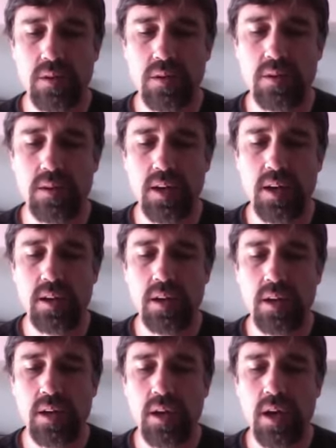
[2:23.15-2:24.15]
Okay?
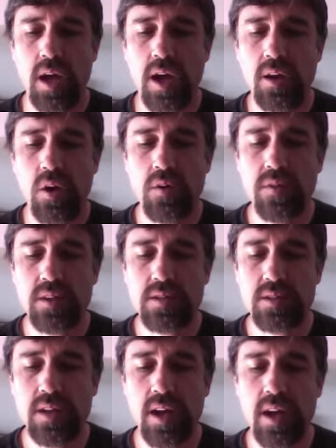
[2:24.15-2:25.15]
And on
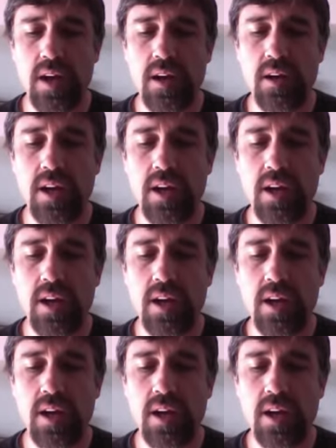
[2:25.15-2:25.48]
this day,